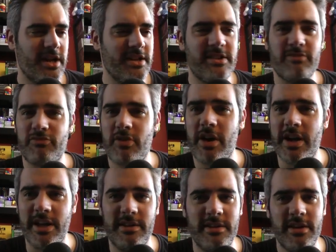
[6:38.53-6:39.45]
Is it
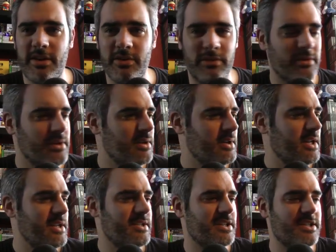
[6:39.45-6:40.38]
right? No.
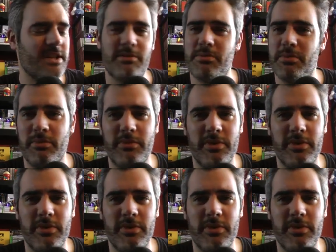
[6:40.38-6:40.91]
Is it acceptable?